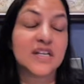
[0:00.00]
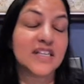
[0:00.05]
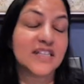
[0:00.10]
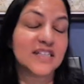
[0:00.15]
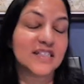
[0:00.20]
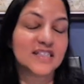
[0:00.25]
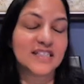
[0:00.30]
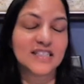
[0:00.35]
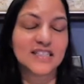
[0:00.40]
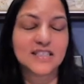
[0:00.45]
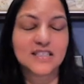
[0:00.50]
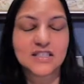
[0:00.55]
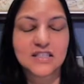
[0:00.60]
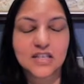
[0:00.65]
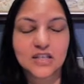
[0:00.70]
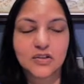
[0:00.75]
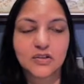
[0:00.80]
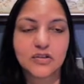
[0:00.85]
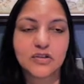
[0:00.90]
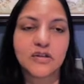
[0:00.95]
is
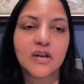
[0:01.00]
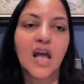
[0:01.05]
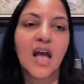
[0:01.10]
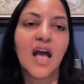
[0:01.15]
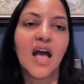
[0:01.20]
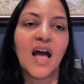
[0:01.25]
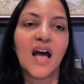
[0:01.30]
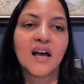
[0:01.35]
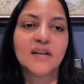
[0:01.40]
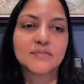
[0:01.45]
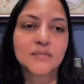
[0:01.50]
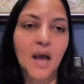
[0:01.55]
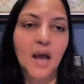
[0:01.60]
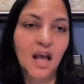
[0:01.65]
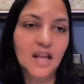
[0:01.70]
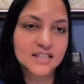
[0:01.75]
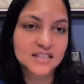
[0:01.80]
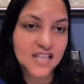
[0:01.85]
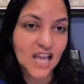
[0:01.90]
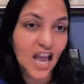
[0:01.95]
considered
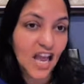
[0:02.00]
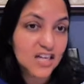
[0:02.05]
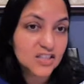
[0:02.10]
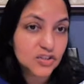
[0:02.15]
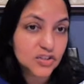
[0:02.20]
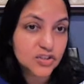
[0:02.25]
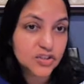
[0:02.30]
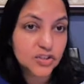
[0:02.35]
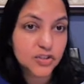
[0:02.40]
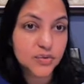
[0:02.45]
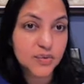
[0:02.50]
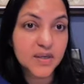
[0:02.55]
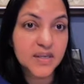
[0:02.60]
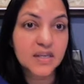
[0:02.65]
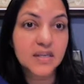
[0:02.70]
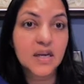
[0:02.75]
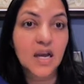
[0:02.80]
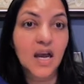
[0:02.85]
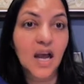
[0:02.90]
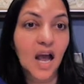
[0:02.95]
attached to
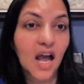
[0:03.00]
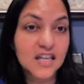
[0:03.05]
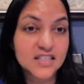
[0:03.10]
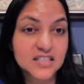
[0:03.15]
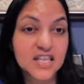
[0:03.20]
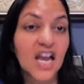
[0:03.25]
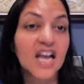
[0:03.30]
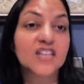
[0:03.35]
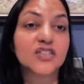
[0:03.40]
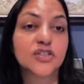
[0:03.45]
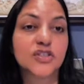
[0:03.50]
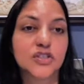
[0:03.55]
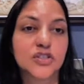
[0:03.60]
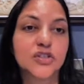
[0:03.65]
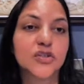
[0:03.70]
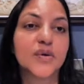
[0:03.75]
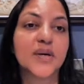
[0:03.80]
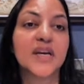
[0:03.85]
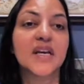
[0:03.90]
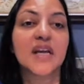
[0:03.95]
it
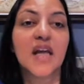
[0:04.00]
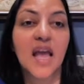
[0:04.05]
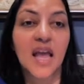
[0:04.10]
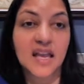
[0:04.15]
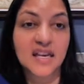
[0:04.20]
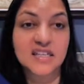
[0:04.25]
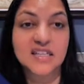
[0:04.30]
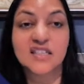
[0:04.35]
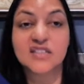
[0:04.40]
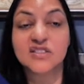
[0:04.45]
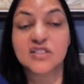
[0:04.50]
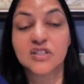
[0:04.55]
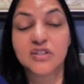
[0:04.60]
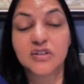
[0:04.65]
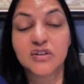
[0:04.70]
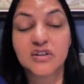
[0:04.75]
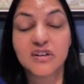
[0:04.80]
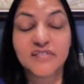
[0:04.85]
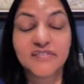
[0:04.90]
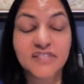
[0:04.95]
and
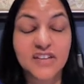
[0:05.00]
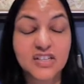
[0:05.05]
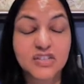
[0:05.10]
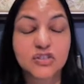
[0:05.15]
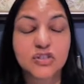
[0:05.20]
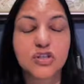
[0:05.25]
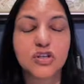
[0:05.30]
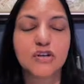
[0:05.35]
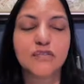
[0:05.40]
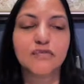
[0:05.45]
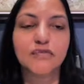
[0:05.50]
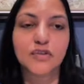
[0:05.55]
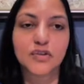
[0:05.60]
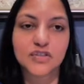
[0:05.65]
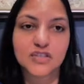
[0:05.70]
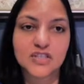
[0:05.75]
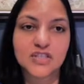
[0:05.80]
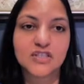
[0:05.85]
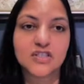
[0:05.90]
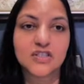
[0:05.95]
considered a fixture
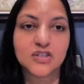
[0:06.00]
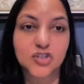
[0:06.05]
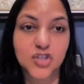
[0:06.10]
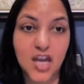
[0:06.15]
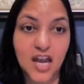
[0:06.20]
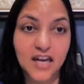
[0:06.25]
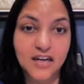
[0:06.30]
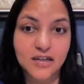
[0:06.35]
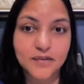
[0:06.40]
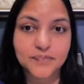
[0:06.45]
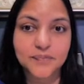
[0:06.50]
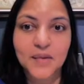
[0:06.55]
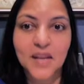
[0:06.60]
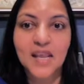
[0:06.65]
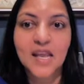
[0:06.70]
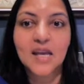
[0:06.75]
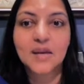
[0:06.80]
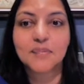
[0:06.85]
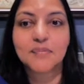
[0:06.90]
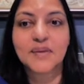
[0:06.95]
versus a chattel.
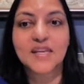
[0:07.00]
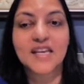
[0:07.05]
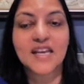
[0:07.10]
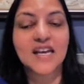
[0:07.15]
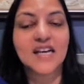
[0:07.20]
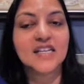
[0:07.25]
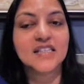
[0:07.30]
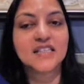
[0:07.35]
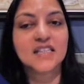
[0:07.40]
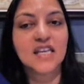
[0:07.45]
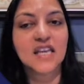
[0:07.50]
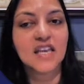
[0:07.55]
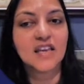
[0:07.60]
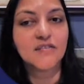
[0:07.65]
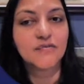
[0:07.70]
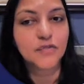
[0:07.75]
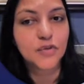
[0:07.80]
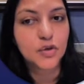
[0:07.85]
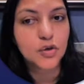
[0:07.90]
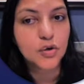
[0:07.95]
Because
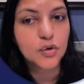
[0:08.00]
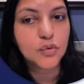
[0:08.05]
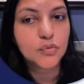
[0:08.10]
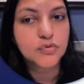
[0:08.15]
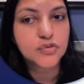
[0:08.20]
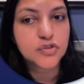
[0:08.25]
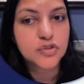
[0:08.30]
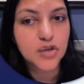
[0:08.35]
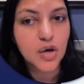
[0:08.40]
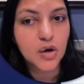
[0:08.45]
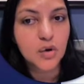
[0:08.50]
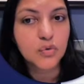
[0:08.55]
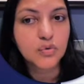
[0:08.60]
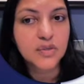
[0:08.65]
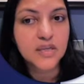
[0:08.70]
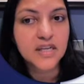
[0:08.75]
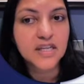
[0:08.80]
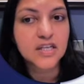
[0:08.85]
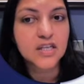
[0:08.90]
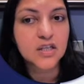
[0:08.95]
if you don't
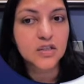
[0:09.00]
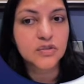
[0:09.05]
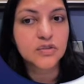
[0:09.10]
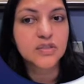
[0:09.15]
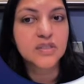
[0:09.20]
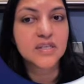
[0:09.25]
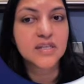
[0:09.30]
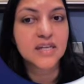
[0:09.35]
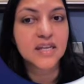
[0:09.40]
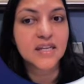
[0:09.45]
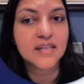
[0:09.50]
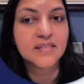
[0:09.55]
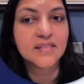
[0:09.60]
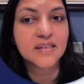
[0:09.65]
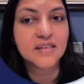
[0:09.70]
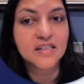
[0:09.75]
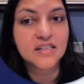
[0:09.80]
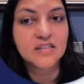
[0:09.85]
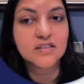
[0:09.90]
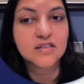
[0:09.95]
include it in
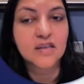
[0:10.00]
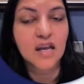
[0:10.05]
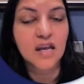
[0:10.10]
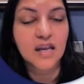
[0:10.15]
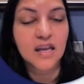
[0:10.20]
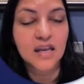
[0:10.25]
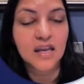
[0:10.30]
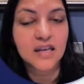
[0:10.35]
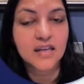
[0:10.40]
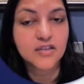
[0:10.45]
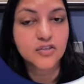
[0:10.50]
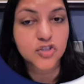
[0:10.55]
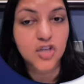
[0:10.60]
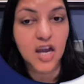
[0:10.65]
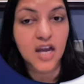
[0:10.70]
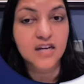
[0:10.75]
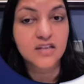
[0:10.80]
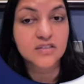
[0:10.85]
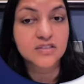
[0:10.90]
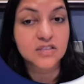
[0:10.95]
these, in
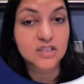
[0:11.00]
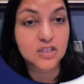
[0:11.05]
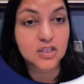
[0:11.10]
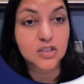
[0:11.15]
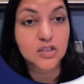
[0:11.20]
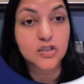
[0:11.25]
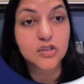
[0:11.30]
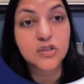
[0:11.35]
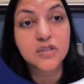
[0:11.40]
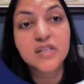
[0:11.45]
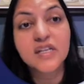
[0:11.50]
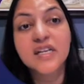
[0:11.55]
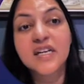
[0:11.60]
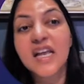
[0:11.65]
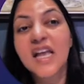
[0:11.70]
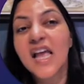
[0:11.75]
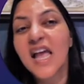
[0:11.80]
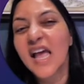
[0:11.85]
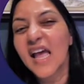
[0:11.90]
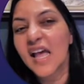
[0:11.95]
chattels included,
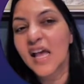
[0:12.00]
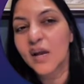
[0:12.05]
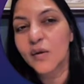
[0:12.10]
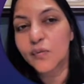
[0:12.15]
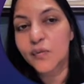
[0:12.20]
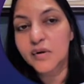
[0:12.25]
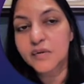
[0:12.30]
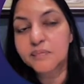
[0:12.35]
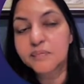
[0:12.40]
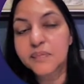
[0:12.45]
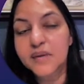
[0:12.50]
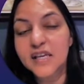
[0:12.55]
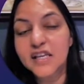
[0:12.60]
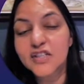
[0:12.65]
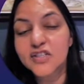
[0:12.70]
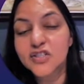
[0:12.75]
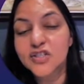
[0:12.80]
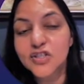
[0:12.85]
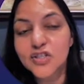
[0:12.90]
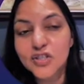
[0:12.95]
it would be
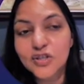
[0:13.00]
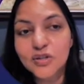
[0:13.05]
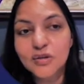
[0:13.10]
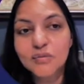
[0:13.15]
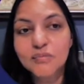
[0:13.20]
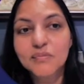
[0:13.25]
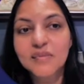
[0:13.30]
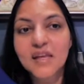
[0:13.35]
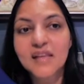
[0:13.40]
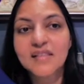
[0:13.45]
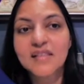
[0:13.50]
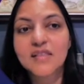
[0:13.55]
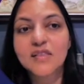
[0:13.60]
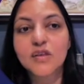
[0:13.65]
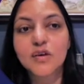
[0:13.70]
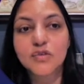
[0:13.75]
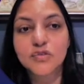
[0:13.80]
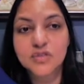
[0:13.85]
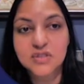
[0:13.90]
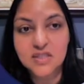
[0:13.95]
assumed that
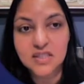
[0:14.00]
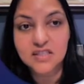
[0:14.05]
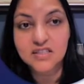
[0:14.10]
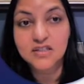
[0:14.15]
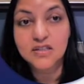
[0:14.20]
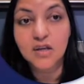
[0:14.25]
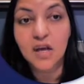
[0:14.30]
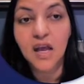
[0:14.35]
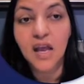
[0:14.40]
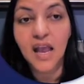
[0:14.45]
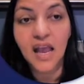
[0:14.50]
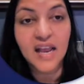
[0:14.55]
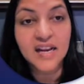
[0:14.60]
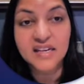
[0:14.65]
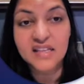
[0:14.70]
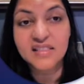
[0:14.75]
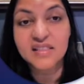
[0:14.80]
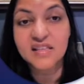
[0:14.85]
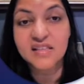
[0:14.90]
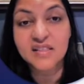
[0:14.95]
those things,
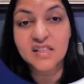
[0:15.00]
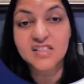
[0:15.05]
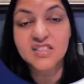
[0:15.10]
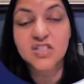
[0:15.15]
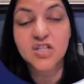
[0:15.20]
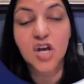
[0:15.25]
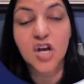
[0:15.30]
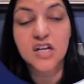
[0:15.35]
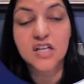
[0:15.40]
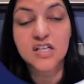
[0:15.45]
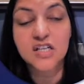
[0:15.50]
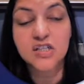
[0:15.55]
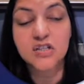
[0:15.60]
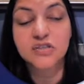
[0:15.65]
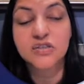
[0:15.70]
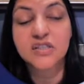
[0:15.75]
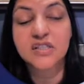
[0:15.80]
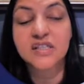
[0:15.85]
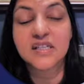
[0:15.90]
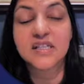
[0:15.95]
anything that's not
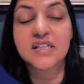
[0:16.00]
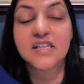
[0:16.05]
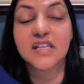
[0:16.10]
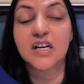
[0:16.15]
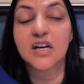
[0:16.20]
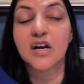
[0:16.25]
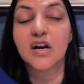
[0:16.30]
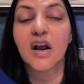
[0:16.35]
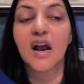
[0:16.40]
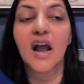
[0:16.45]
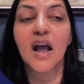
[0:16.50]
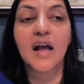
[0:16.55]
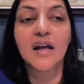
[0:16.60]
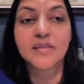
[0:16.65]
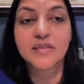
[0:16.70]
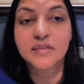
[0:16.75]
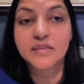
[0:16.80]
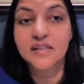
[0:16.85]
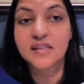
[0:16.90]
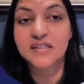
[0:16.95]
included in here,
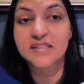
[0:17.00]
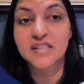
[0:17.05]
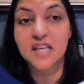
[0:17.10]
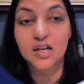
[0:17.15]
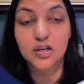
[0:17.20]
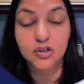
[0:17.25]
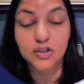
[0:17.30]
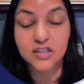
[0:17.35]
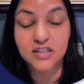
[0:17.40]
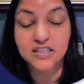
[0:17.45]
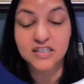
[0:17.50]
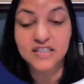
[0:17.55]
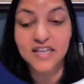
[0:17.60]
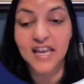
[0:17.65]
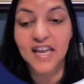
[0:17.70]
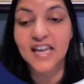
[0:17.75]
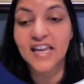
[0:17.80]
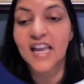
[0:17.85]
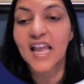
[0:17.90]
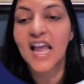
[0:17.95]
the seller can
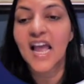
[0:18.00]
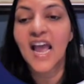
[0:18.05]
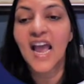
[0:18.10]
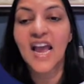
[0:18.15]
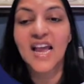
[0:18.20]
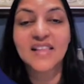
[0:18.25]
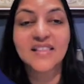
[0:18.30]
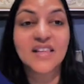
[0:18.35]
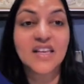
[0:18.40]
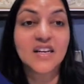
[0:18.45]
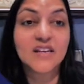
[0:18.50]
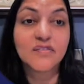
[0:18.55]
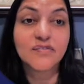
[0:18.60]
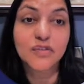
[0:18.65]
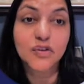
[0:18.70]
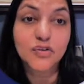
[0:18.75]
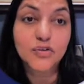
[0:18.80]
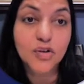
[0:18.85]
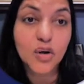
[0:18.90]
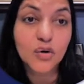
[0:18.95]
take. And then if
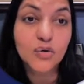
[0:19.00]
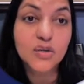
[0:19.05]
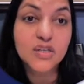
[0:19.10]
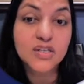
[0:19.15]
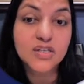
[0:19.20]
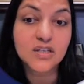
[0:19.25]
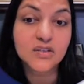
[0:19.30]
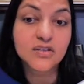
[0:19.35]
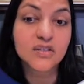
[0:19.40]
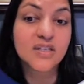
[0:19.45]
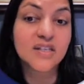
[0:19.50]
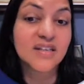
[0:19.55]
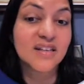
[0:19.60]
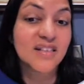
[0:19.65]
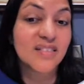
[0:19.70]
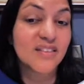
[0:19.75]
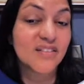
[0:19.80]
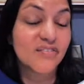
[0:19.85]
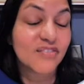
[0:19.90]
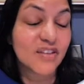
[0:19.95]
you don't include it in
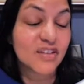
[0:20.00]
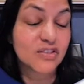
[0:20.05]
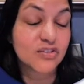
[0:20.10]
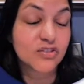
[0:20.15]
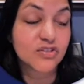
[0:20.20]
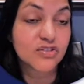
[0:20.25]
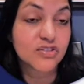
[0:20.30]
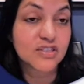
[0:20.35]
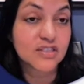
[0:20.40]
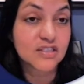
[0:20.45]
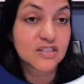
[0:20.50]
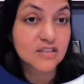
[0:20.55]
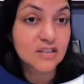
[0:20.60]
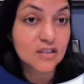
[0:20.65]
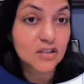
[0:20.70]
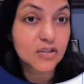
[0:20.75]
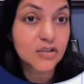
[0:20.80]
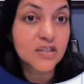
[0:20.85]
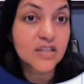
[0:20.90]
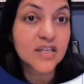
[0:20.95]
the fixtures
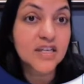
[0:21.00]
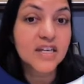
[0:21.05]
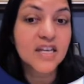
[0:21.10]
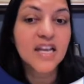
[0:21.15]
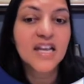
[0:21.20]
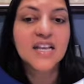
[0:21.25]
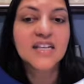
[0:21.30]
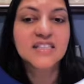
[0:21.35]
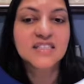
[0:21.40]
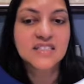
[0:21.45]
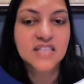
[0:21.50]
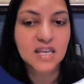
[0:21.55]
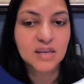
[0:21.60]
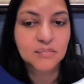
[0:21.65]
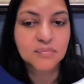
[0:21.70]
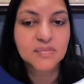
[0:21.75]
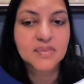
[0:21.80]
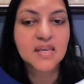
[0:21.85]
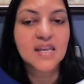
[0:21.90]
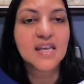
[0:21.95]
excluded, same
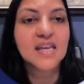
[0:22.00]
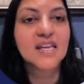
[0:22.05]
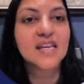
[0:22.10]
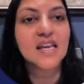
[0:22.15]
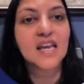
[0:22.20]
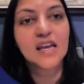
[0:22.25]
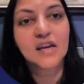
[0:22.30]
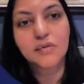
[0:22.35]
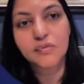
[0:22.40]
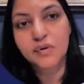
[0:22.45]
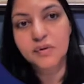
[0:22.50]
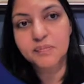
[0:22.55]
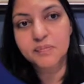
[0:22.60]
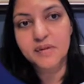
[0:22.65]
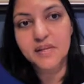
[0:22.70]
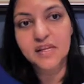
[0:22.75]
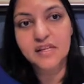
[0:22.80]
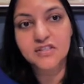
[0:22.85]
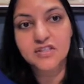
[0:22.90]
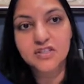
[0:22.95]
thing, it would
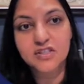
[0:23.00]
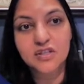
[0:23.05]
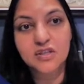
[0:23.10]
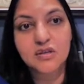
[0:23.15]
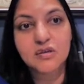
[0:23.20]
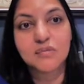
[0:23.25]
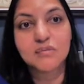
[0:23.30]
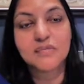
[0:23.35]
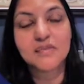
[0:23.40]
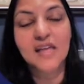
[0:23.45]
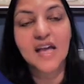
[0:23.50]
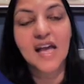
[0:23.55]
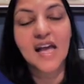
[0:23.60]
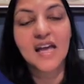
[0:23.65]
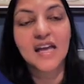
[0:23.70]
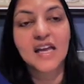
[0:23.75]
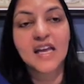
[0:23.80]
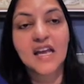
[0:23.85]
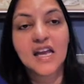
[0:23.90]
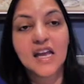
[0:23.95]
be assumed
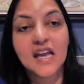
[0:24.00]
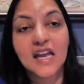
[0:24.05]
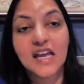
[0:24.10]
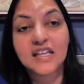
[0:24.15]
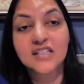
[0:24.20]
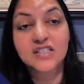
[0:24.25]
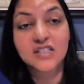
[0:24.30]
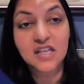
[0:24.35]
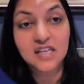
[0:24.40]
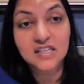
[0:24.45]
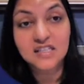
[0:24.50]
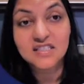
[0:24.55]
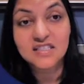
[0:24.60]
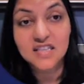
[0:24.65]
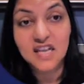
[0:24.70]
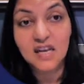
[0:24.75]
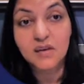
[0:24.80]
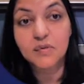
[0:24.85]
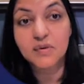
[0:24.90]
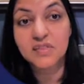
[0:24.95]
that it's going to
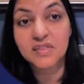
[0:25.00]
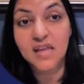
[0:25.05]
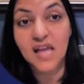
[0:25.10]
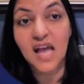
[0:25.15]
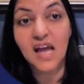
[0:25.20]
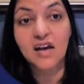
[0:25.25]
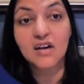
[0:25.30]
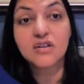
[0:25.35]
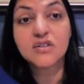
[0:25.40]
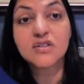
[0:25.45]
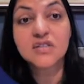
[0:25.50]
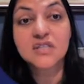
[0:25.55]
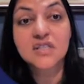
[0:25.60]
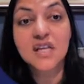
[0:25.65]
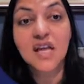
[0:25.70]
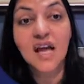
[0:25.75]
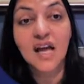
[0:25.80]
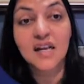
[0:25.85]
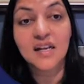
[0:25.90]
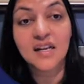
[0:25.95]
stay with the house
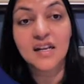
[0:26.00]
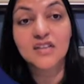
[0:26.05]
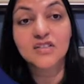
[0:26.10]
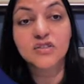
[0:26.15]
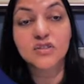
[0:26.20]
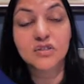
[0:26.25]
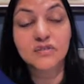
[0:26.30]
unless you've